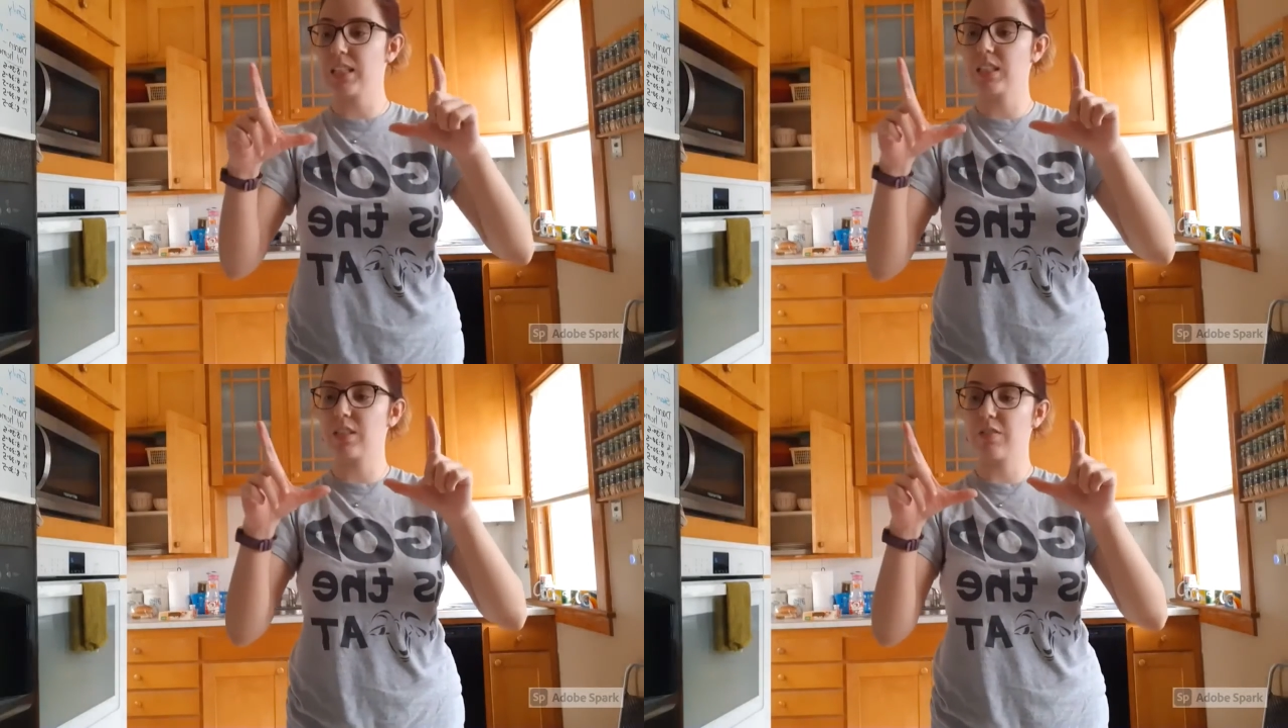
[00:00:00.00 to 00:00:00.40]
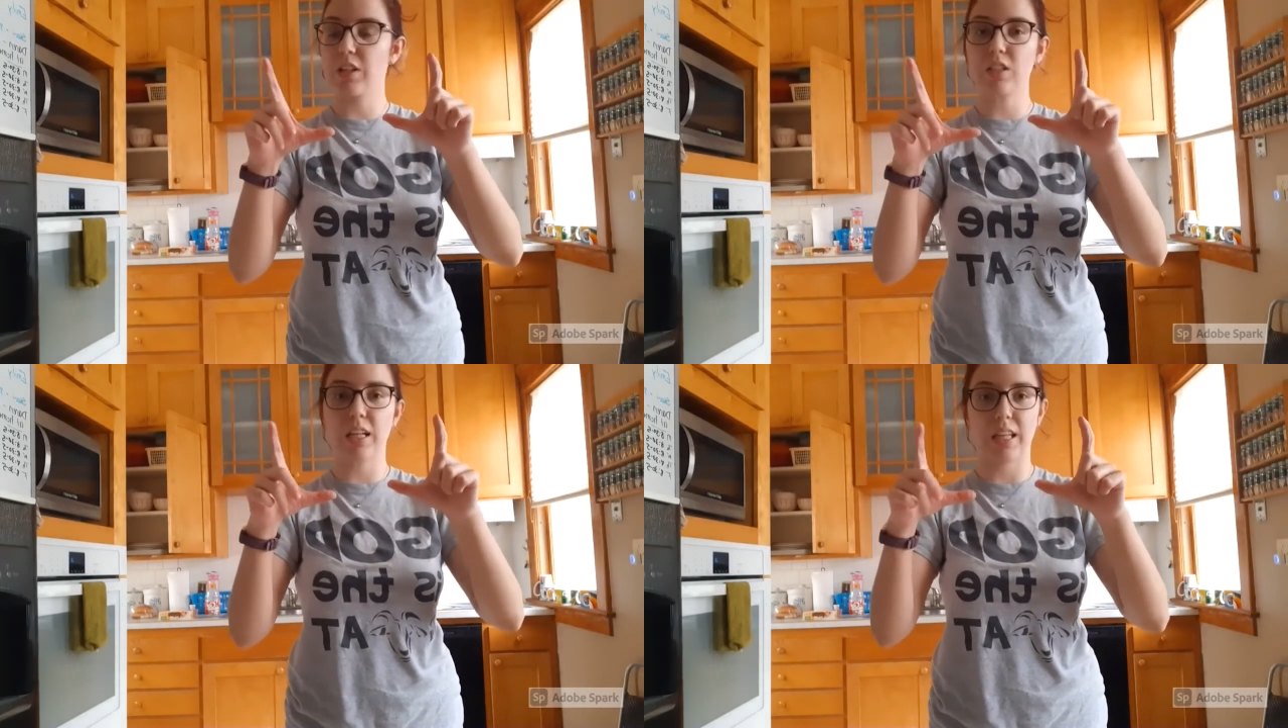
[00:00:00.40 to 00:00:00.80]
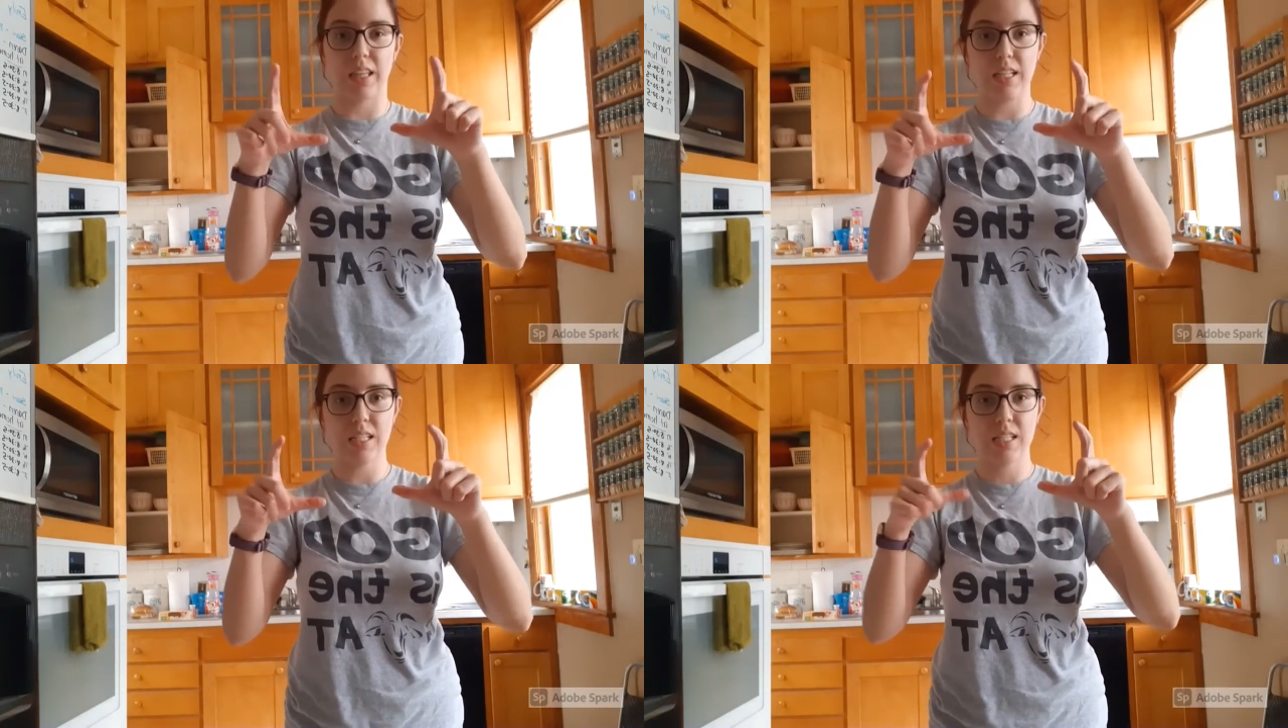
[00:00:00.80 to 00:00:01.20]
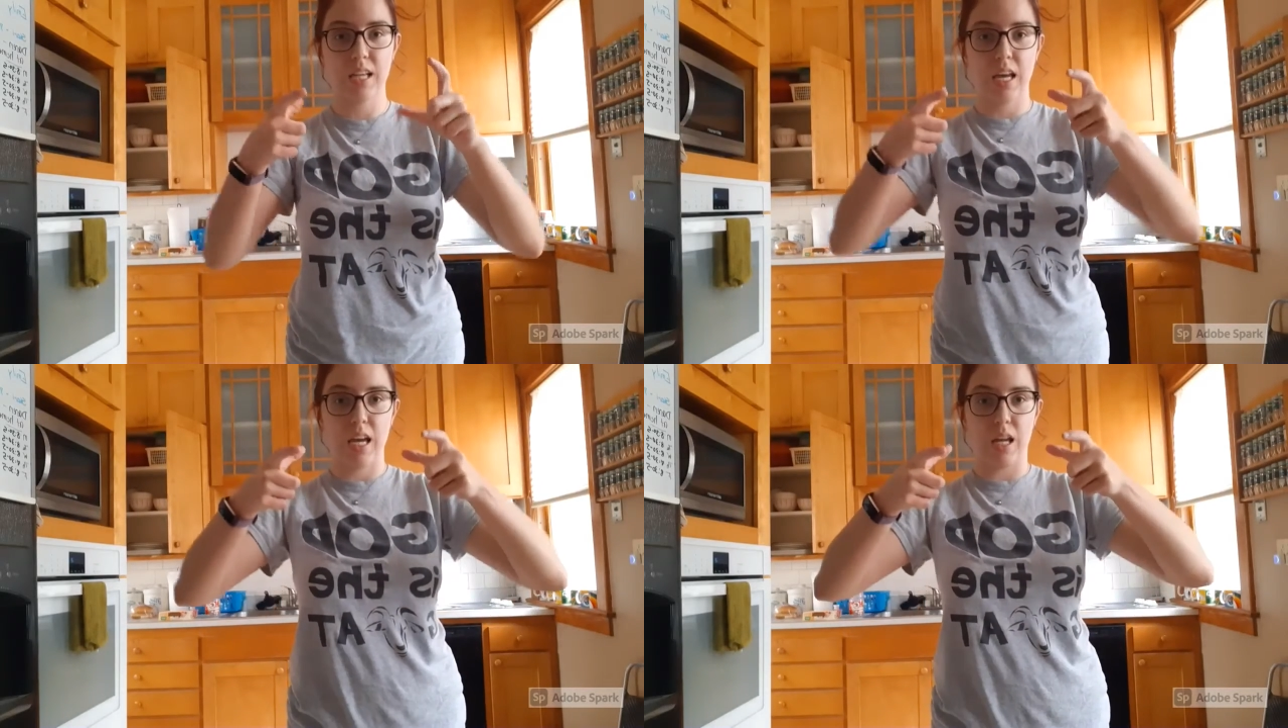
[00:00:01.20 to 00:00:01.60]
fingers like this,
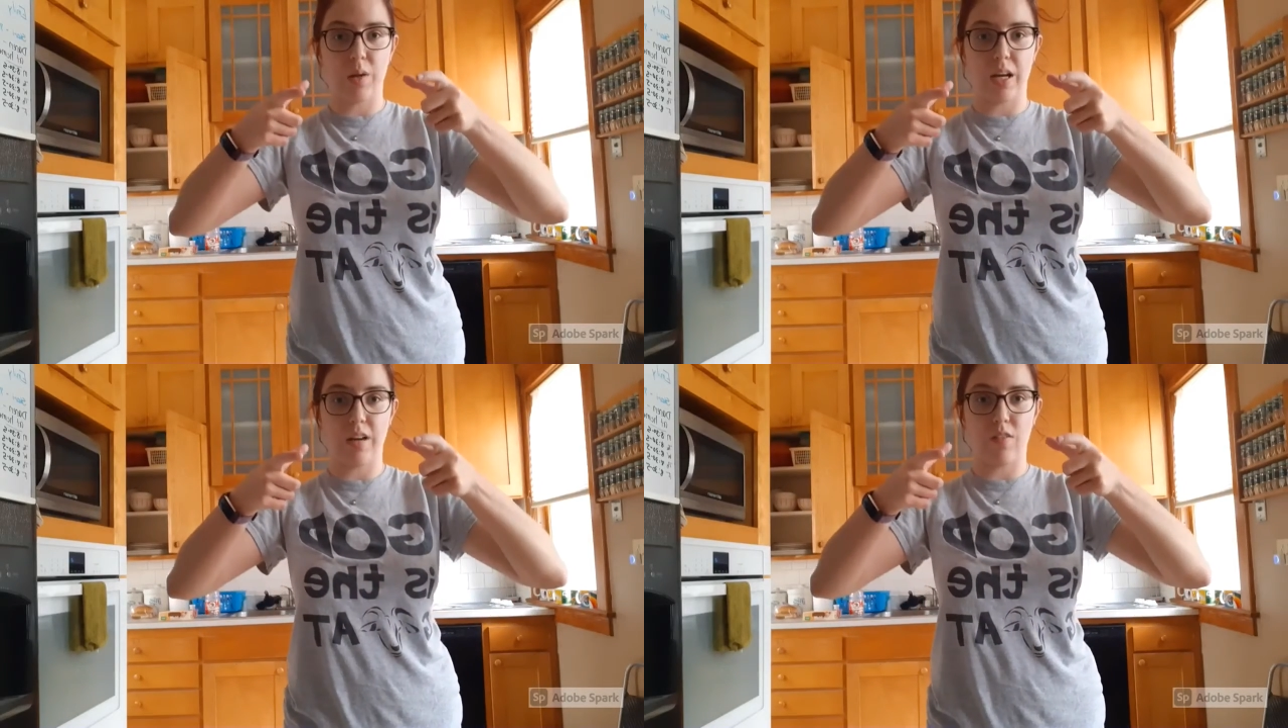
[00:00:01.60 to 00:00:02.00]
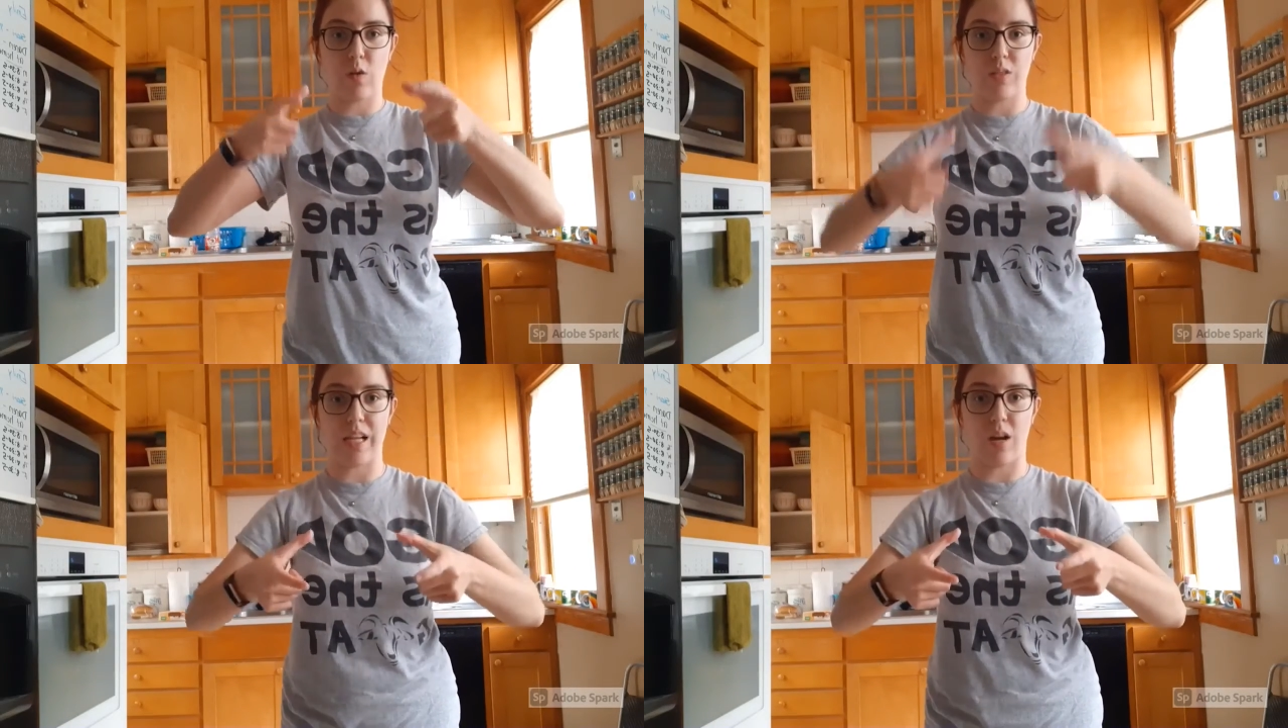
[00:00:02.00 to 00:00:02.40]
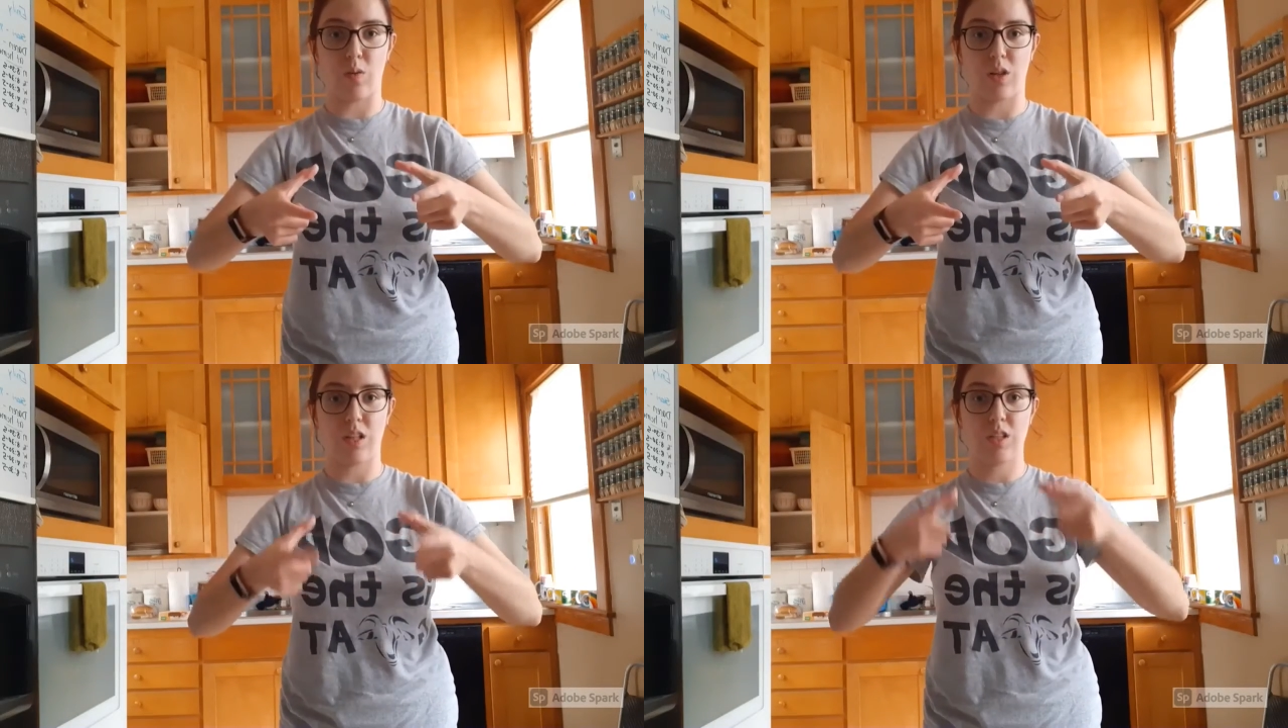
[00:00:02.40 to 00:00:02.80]
and you kind of go downward.